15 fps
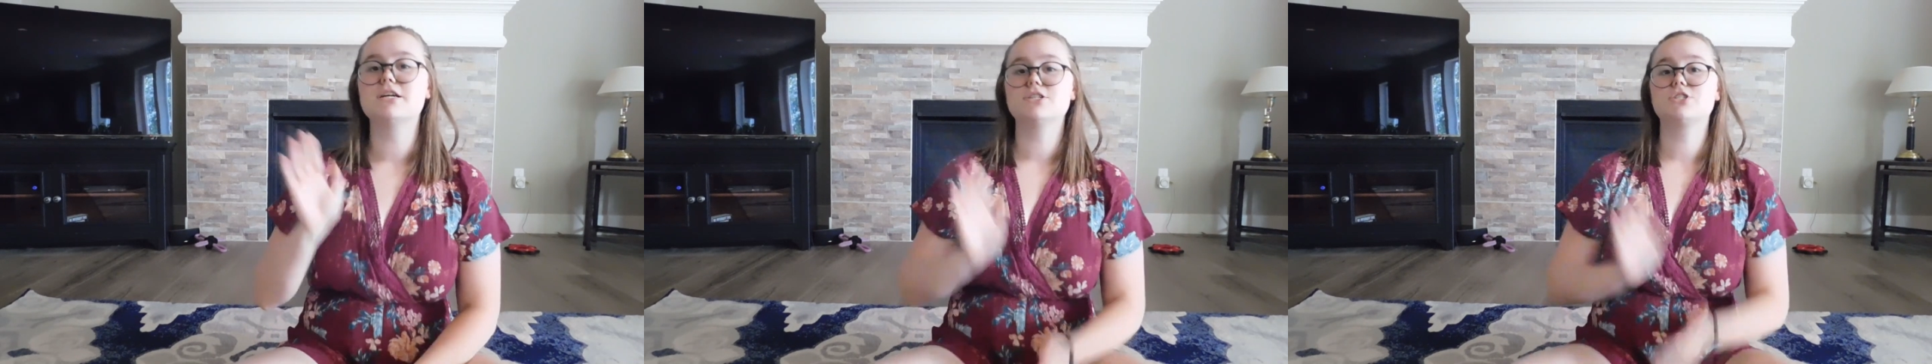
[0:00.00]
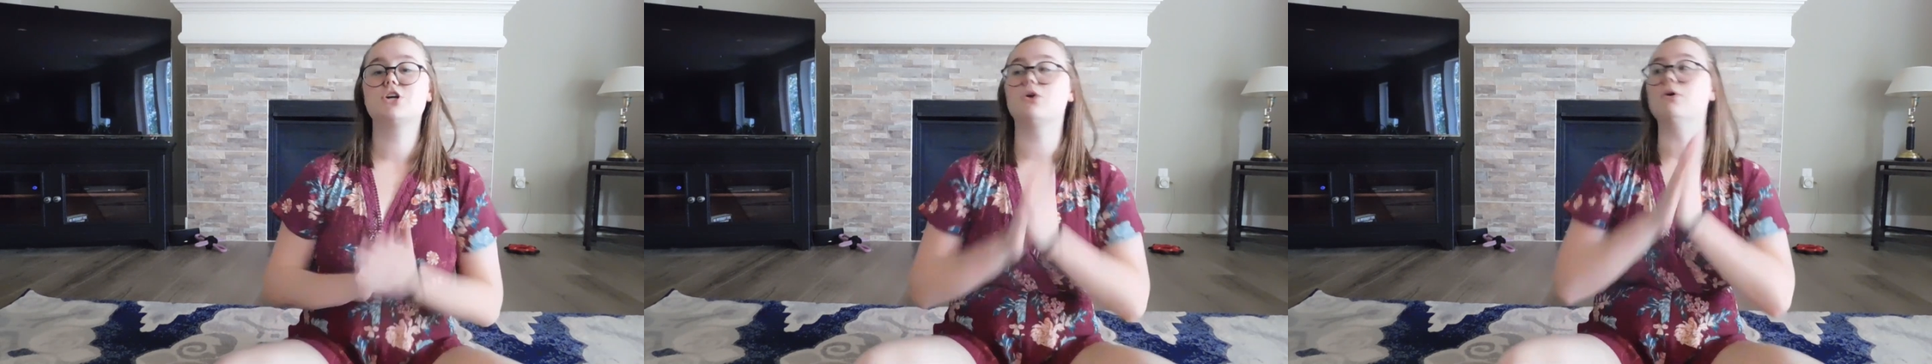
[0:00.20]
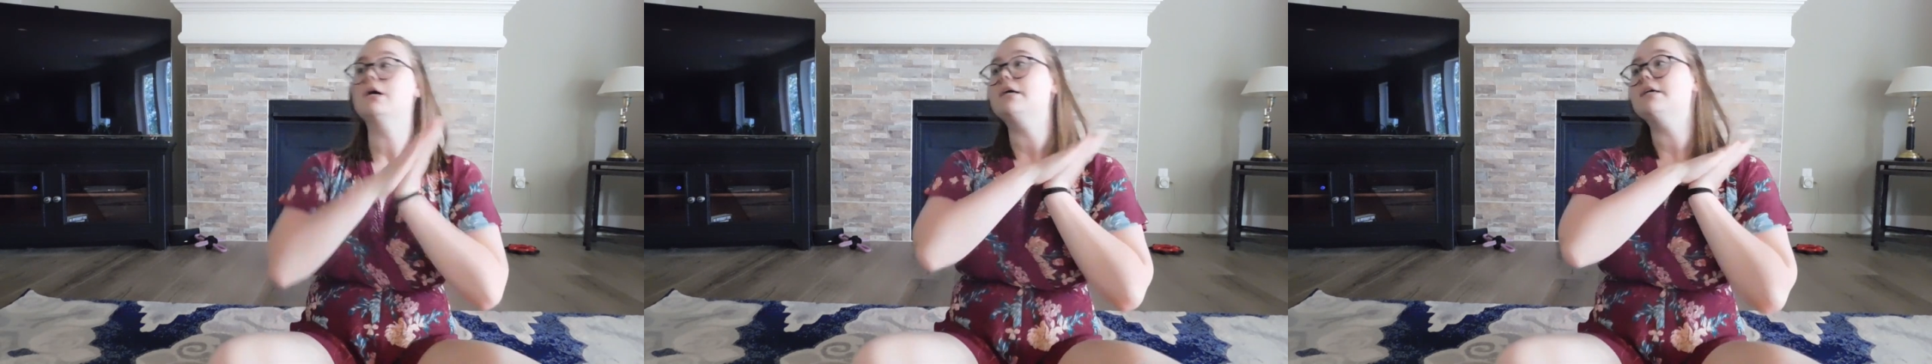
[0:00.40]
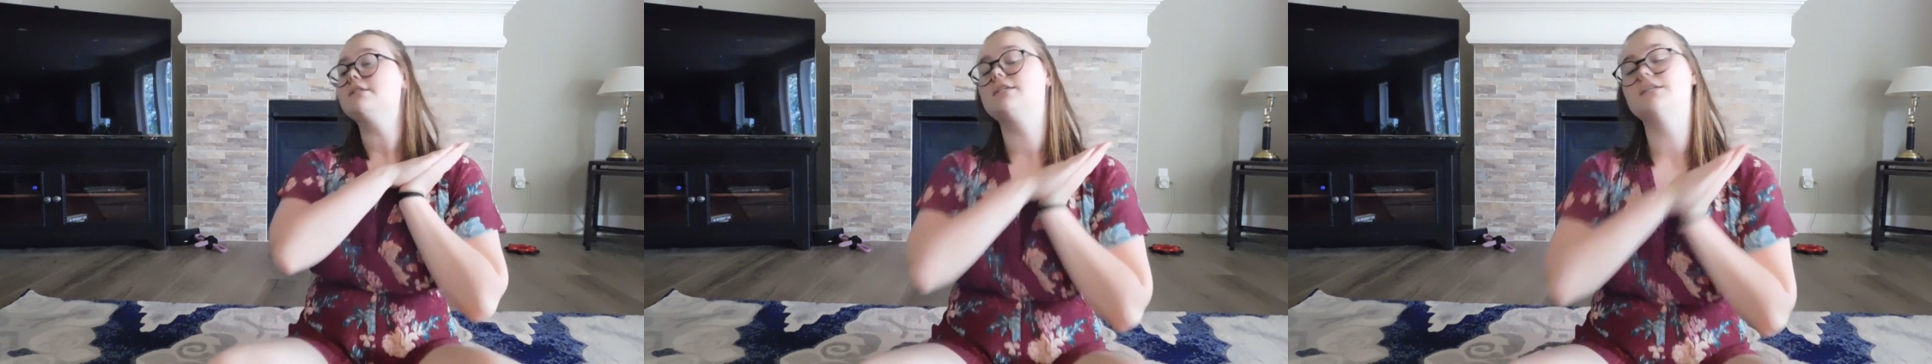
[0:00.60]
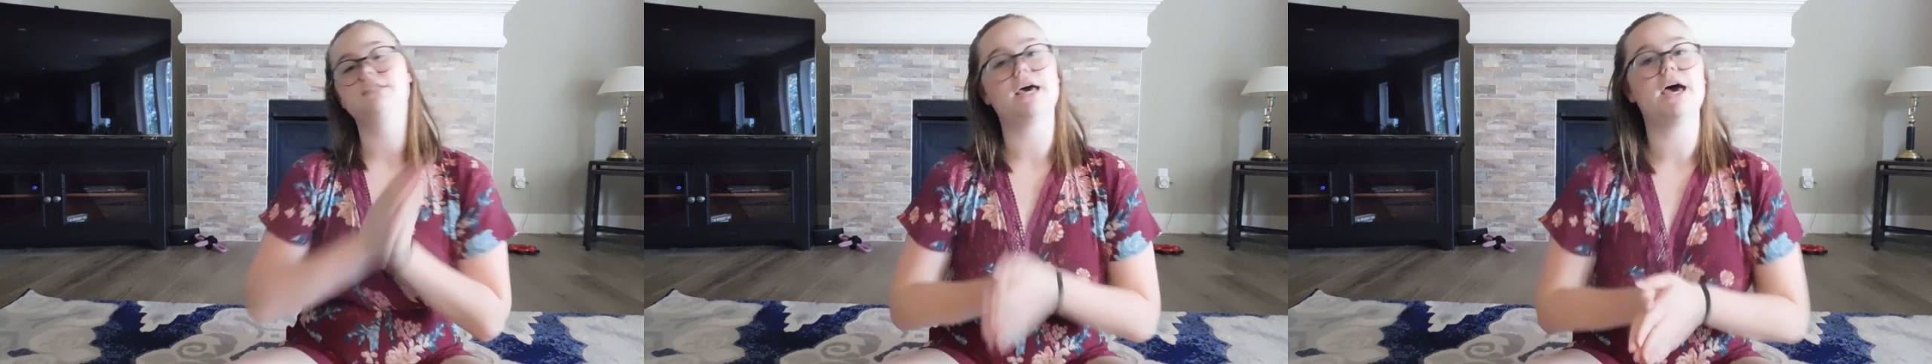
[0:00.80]
So
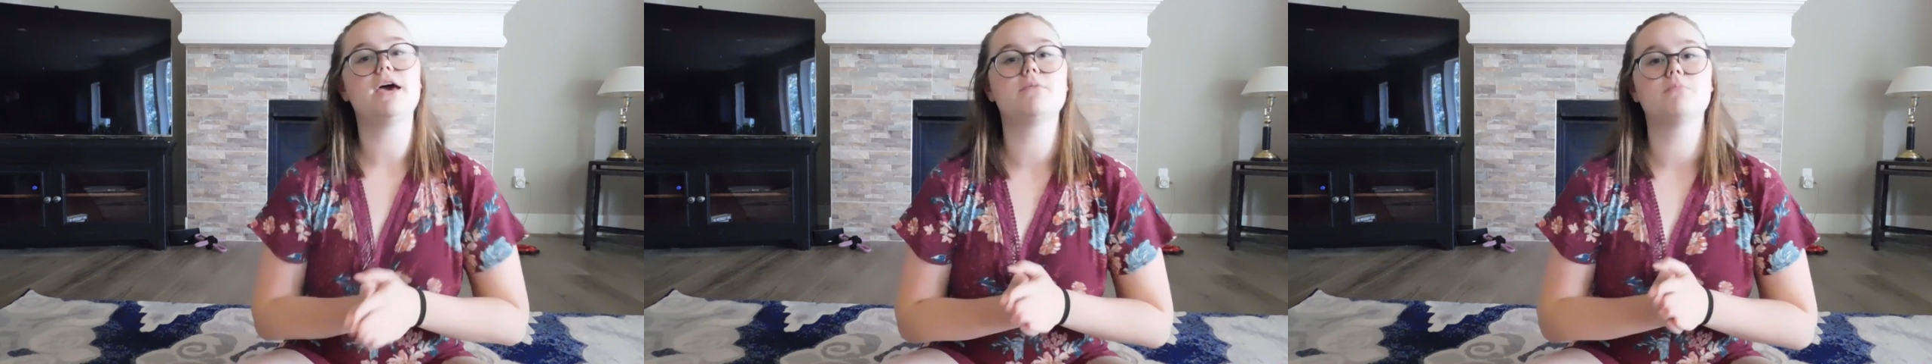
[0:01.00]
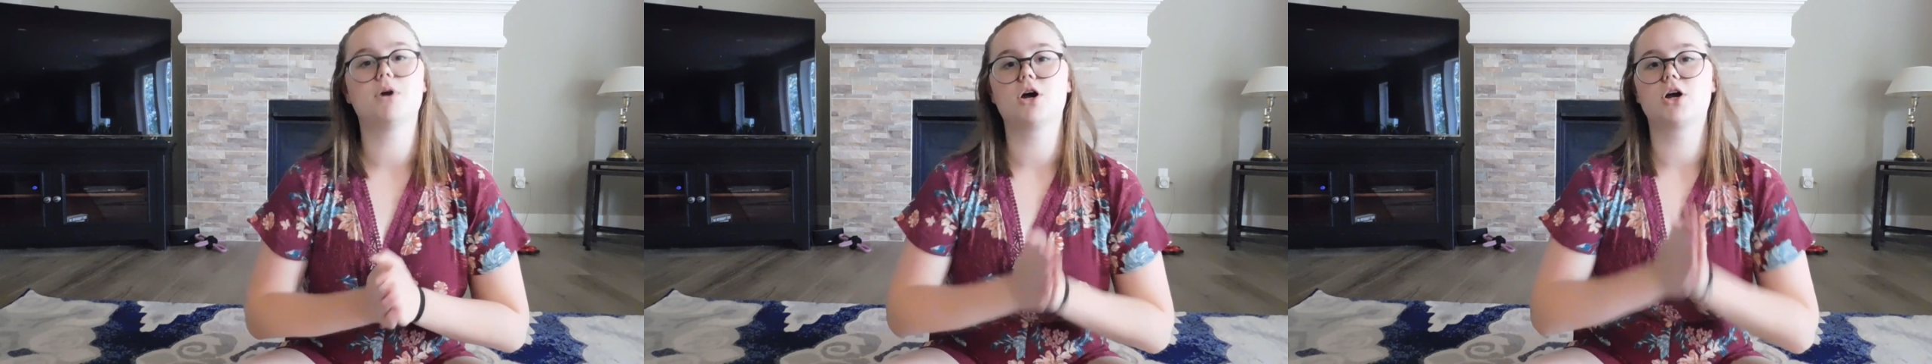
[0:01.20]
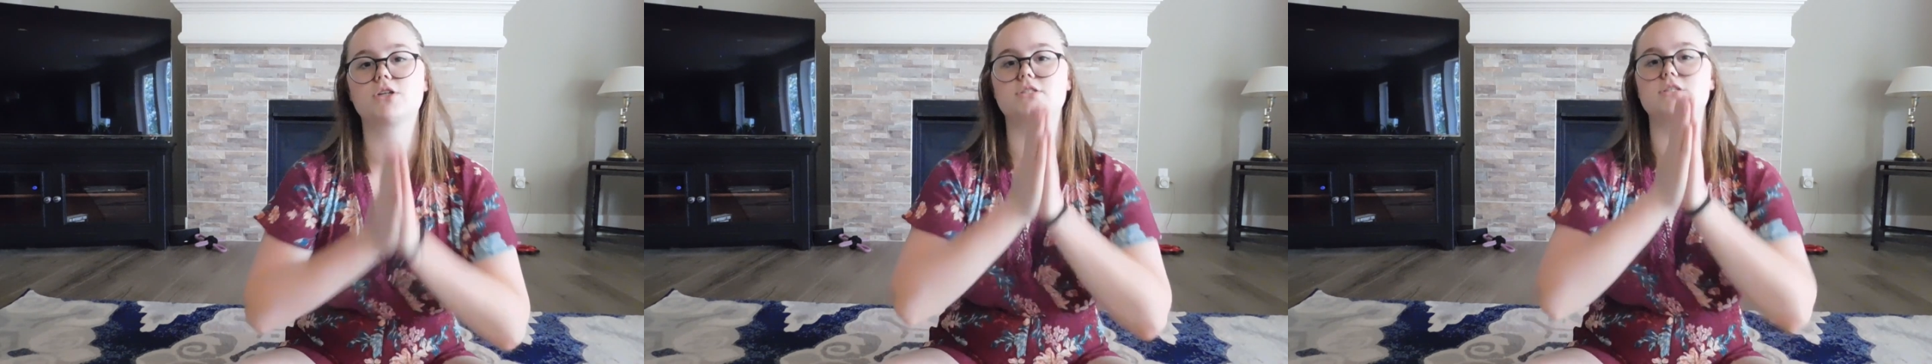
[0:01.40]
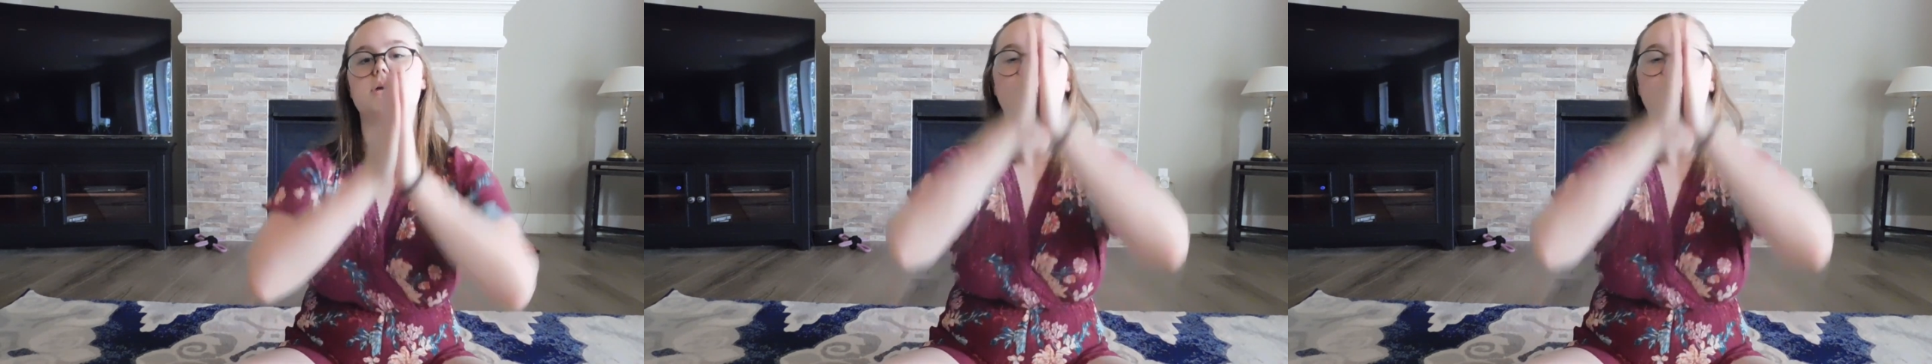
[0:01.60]
today marks